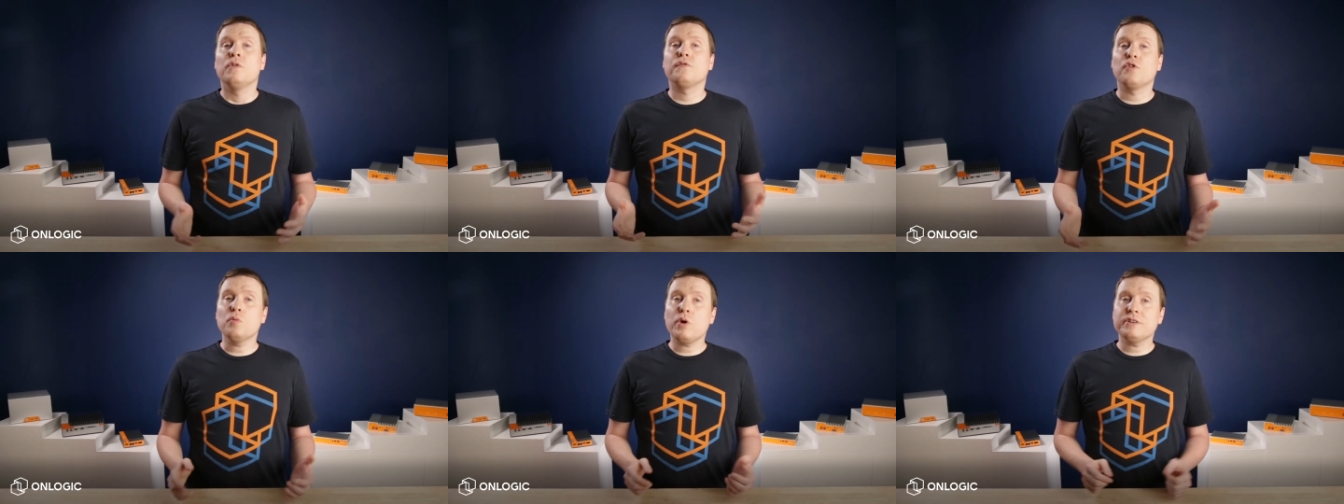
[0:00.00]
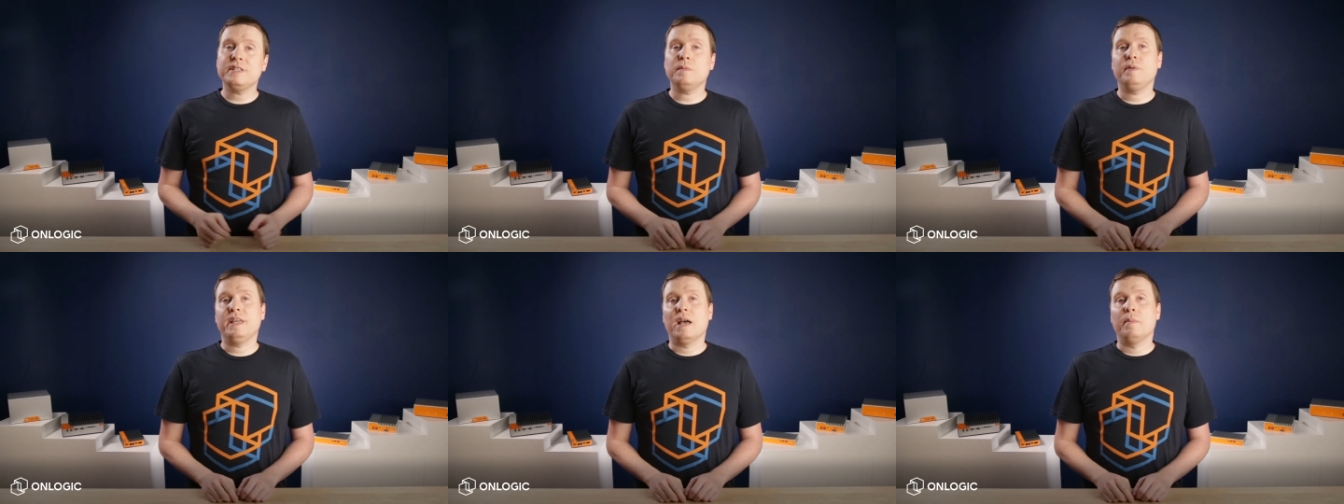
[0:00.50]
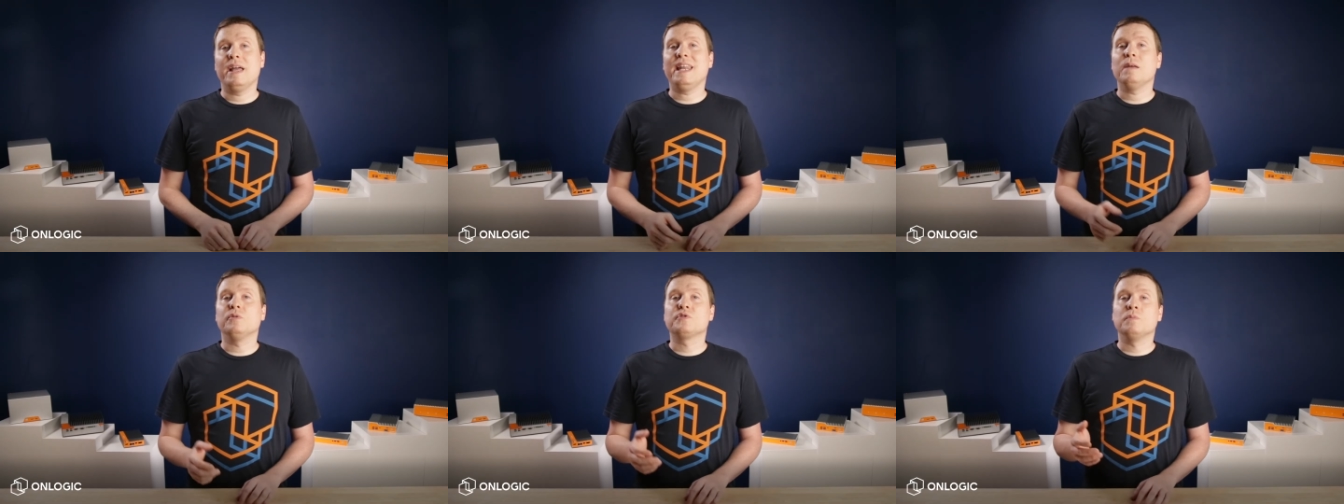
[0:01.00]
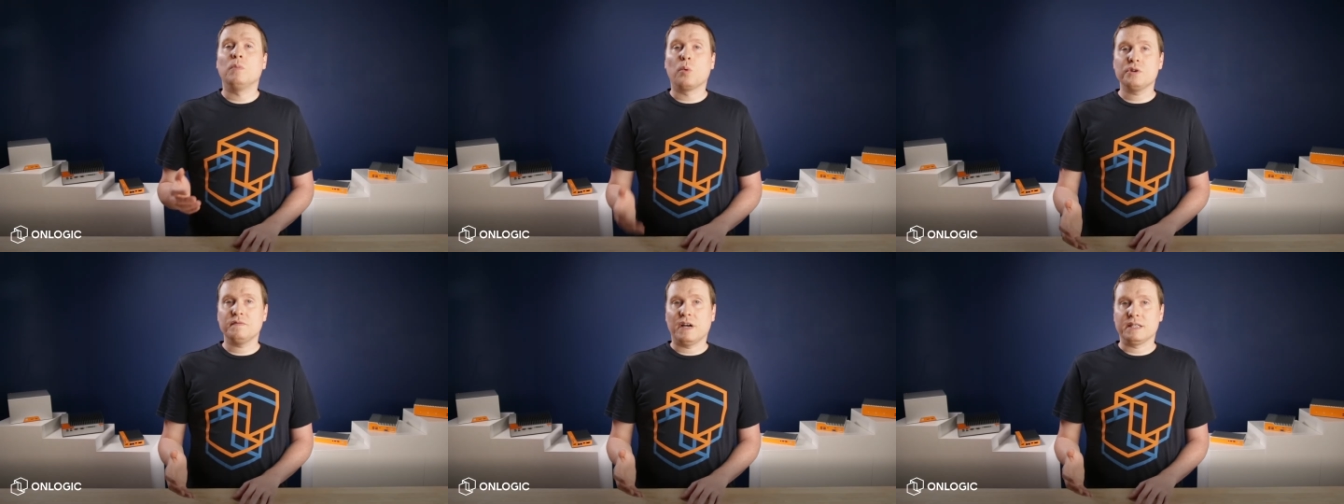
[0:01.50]
Firmware TPM enables
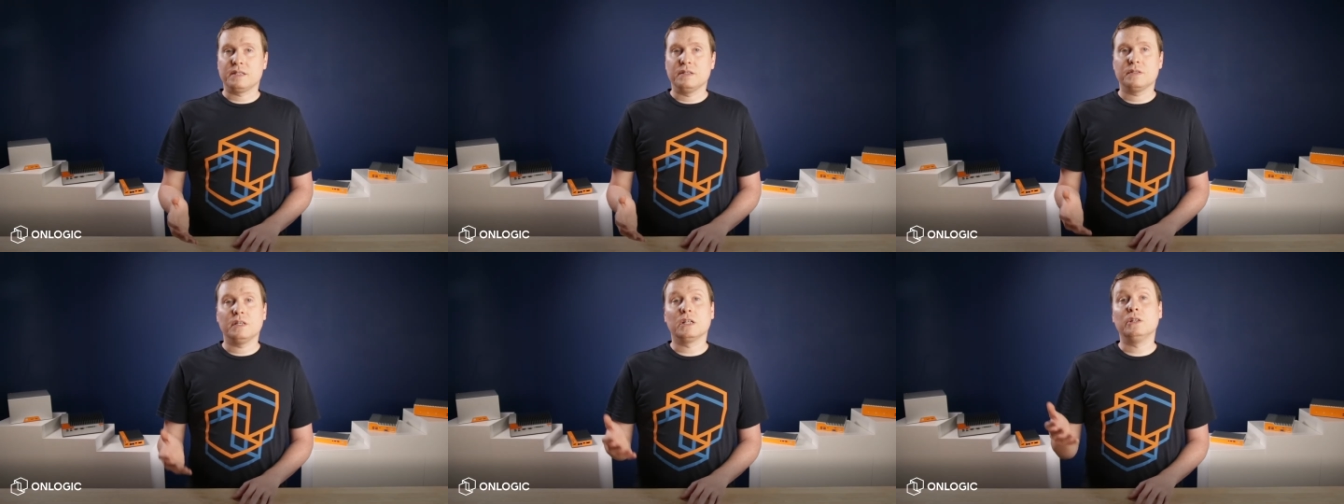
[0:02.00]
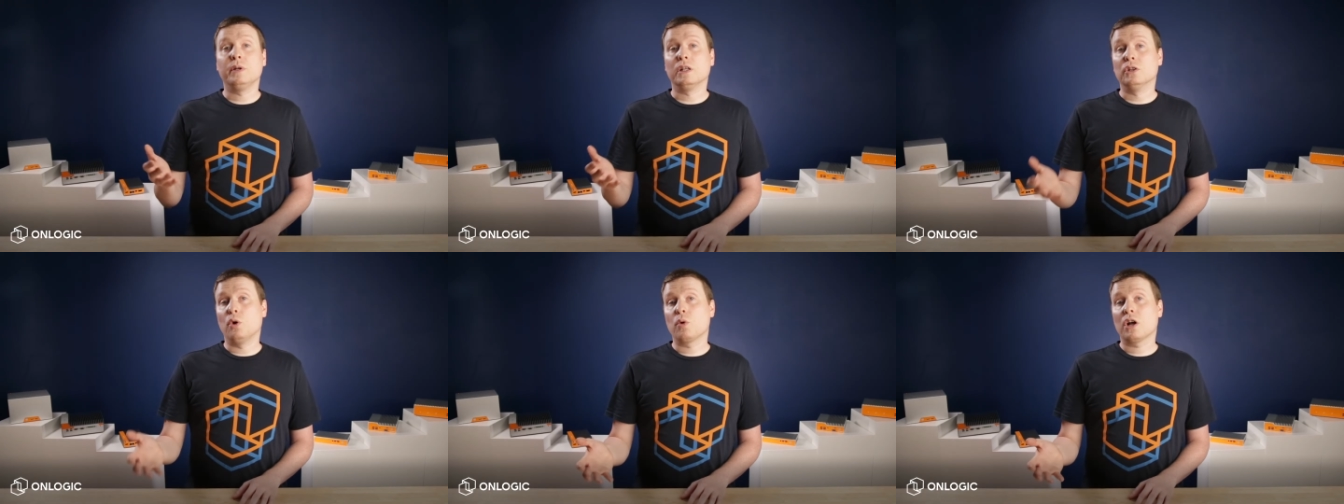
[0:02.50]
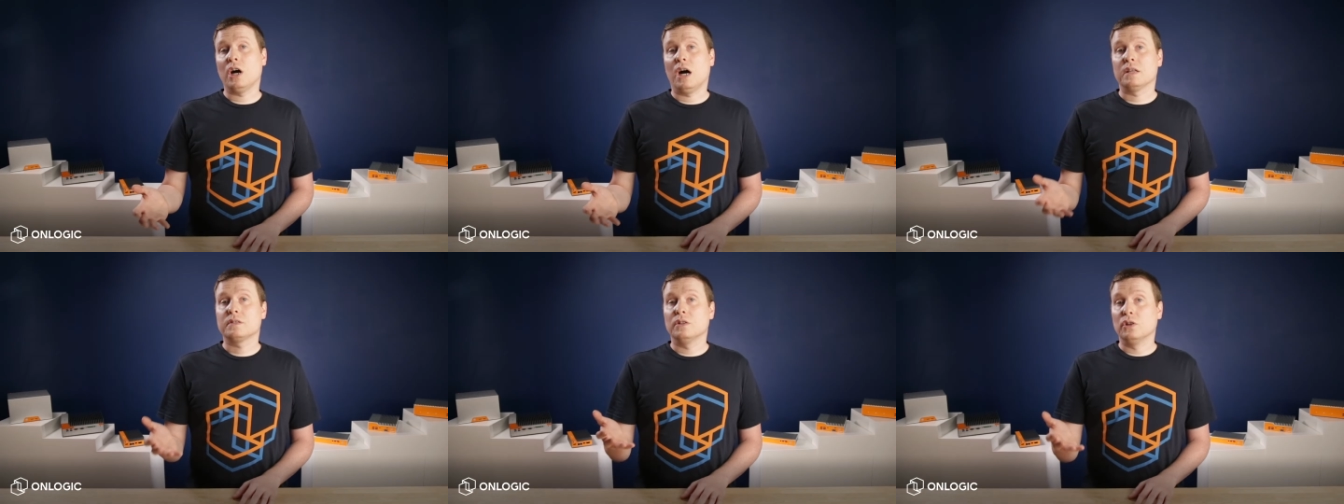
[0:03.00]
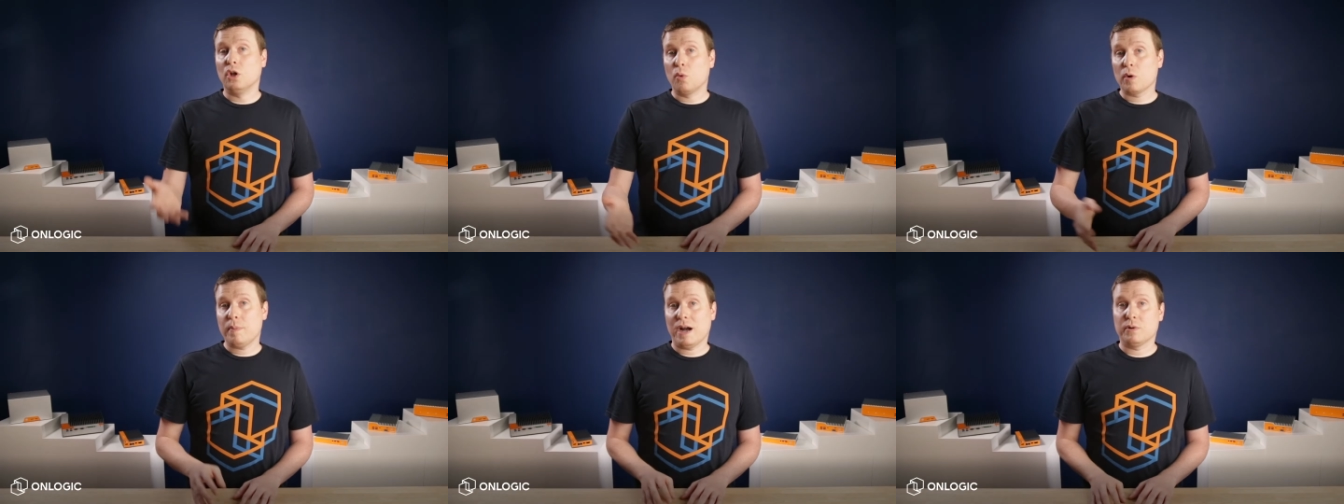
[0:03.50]
more devices, including lower cost,
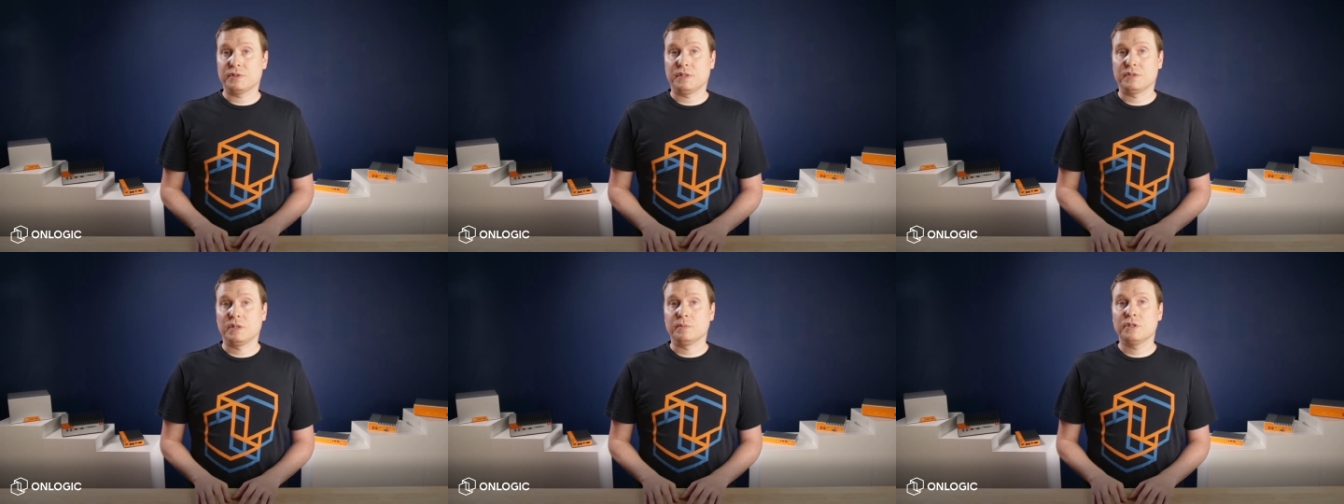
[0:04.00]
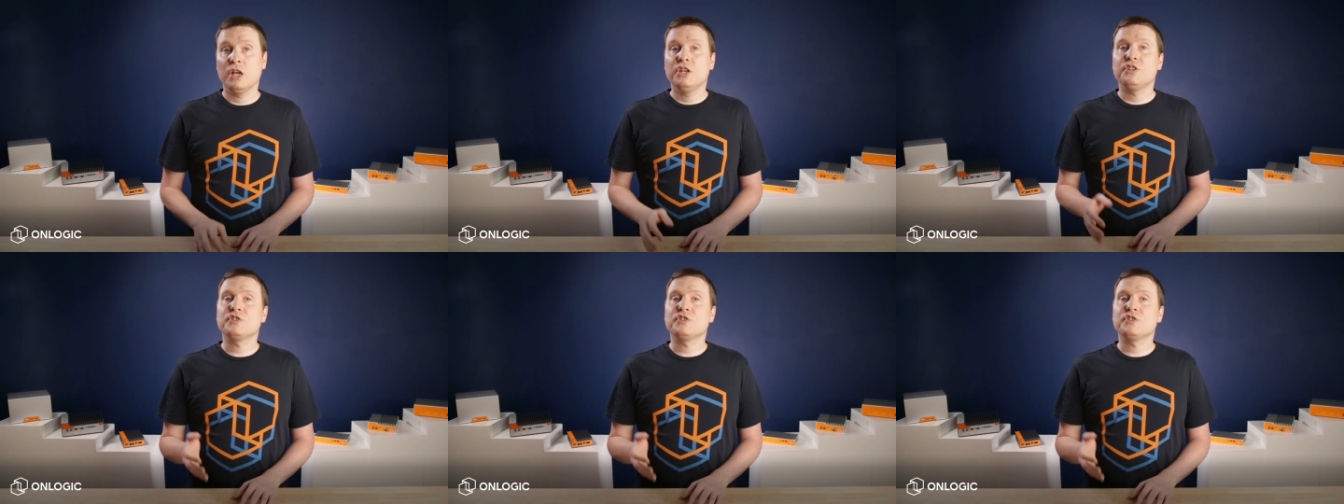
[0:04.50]
lower power systems,